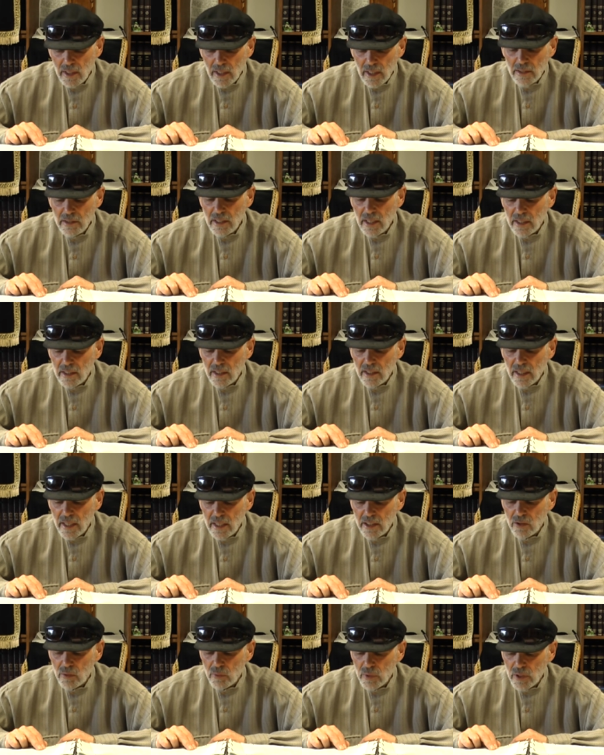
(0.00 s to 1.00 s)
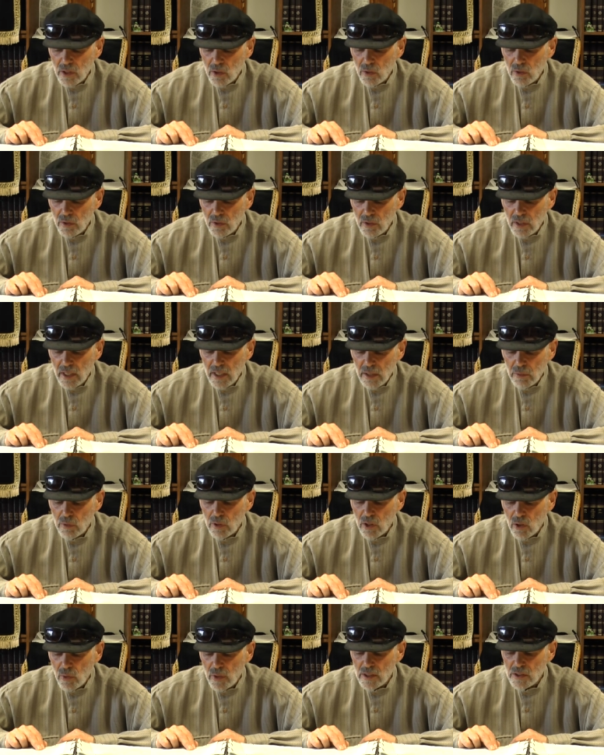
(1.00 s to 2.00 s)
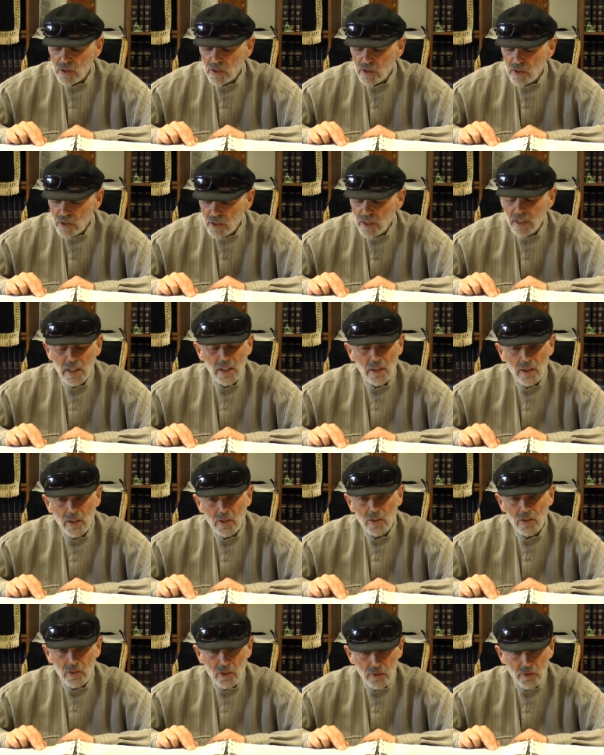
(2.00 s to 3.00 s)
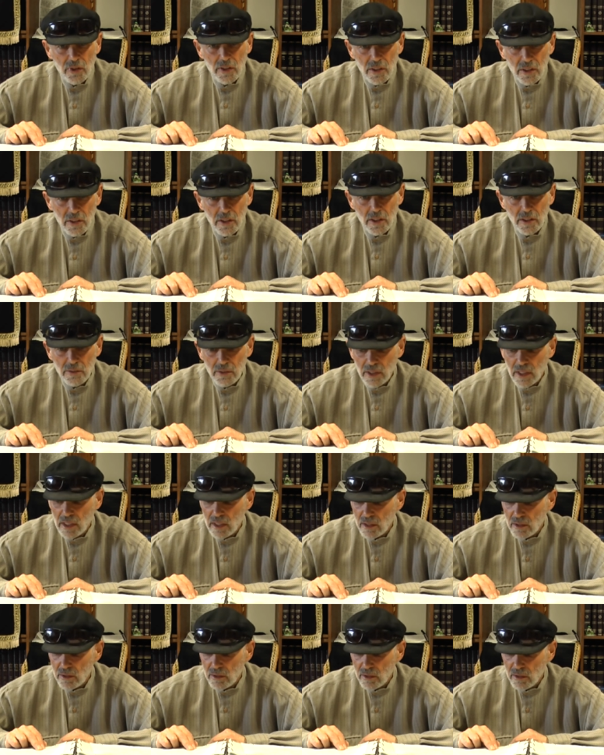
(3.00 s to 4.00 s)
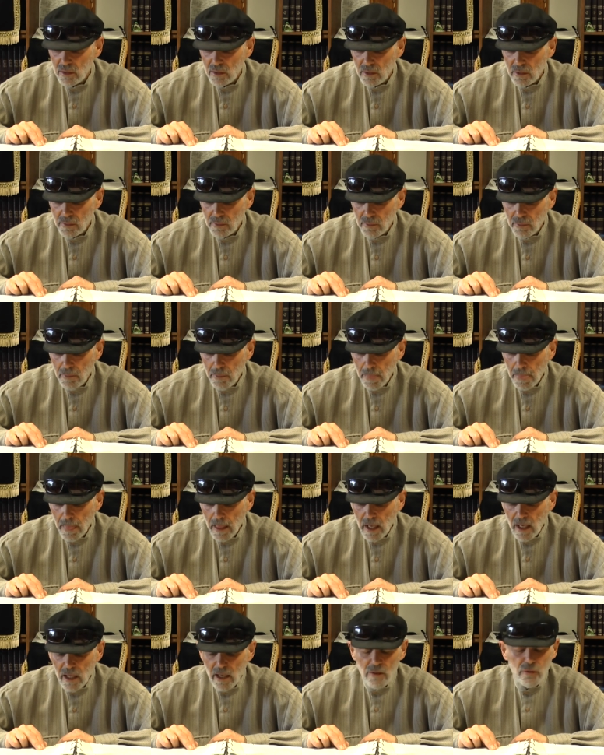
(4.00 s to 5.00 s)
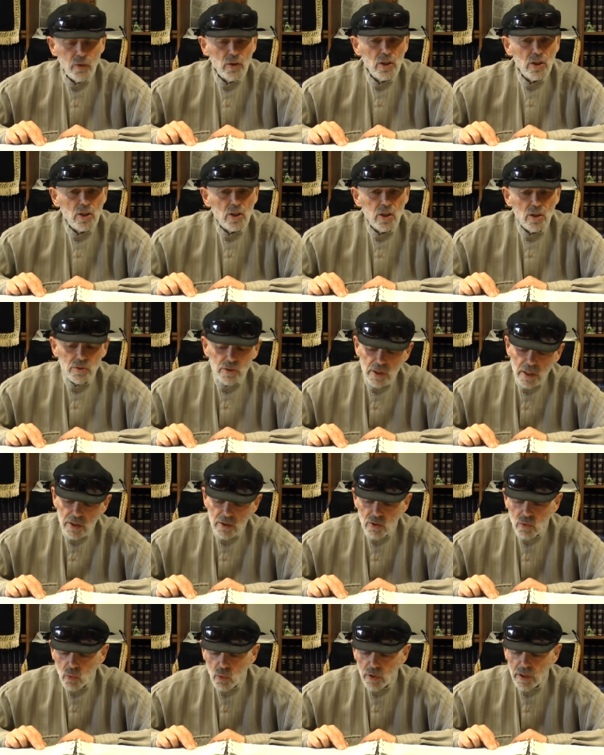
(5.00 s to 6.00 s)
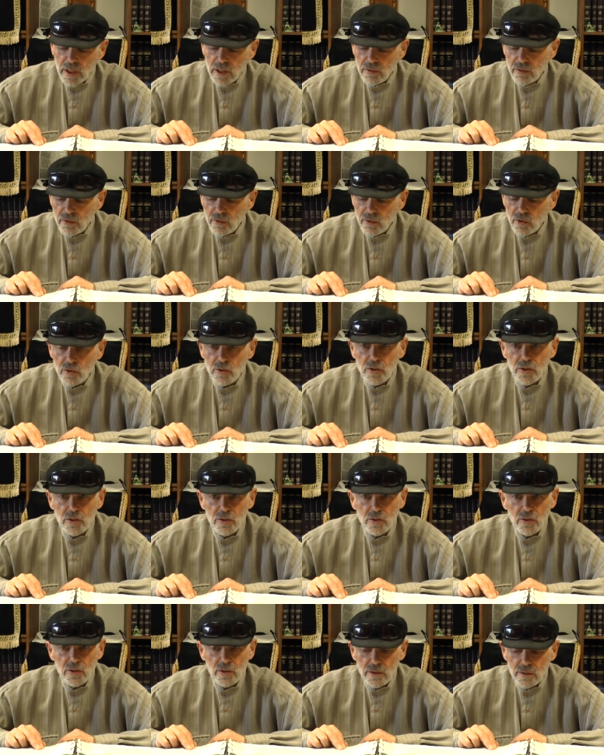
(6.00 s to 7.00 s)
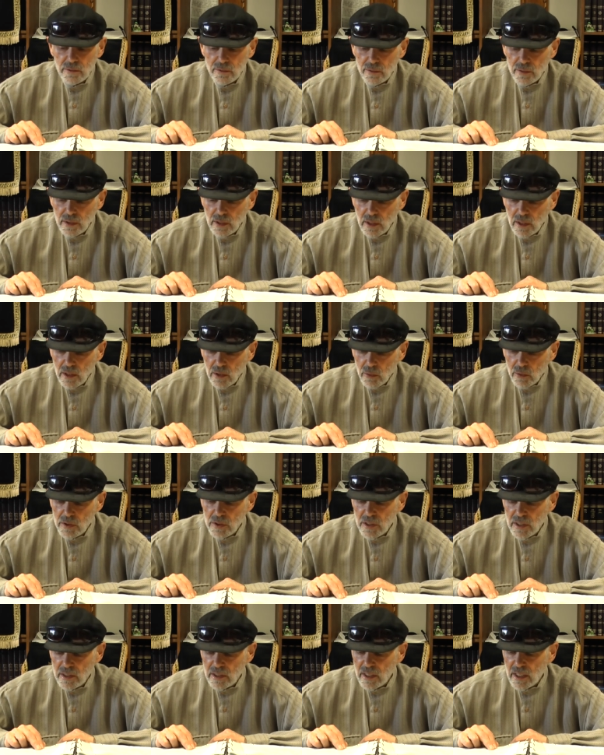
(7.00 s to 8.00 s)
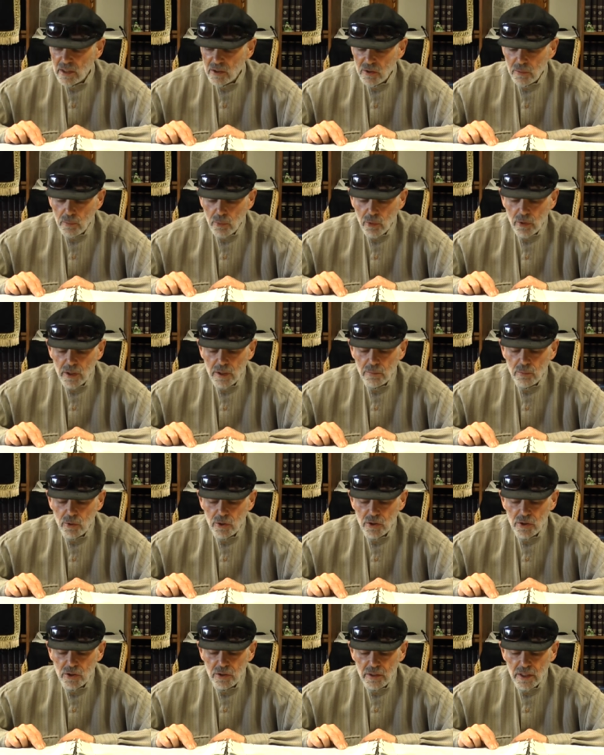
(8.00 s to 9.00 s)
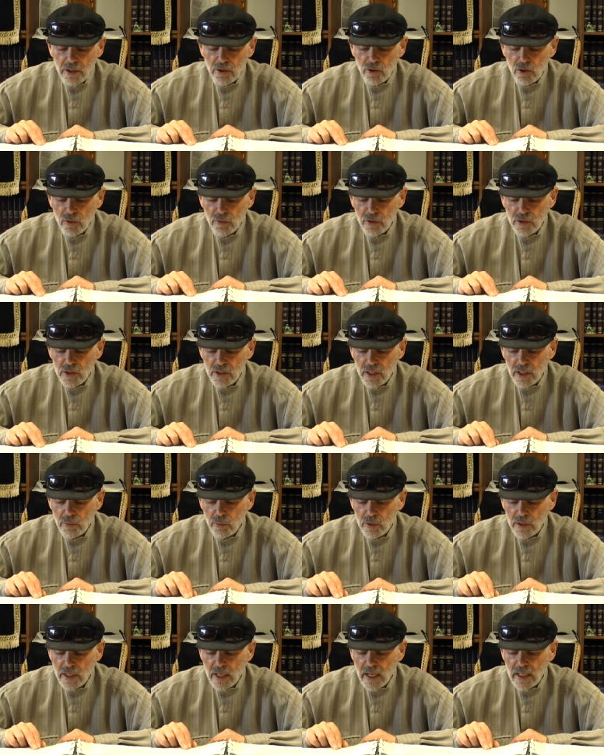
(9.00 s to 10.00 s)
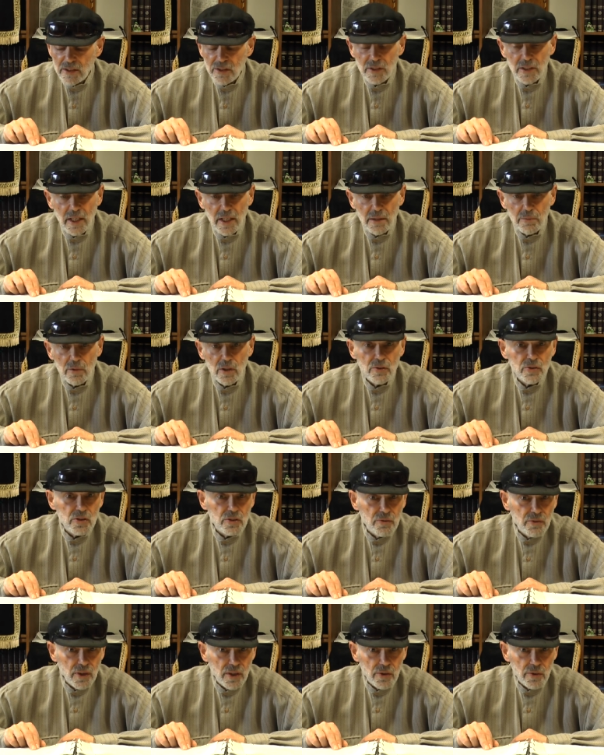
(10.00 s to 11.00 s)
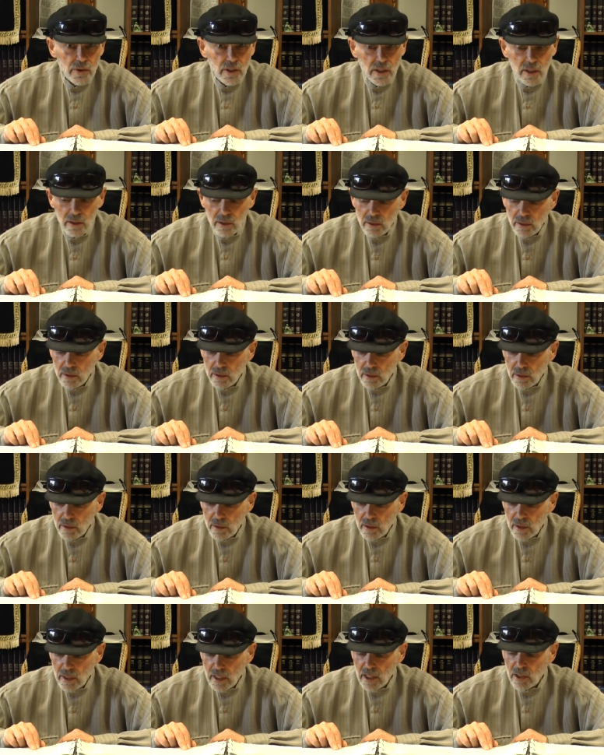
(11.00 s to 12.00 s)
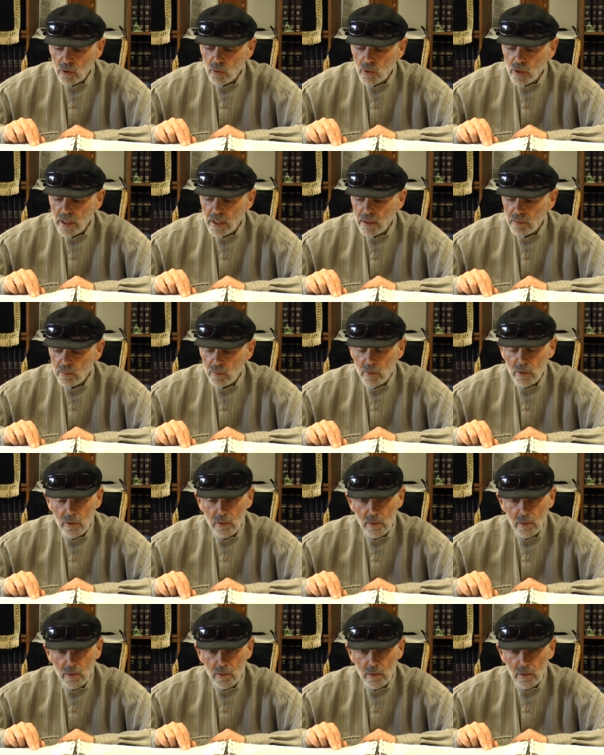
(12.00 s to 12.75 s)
and yet later he requests to see the divinity of God? If we look closely at the wording of the verses, we see that at the burning bush, the narrative is said with God's name of severity, Elohim,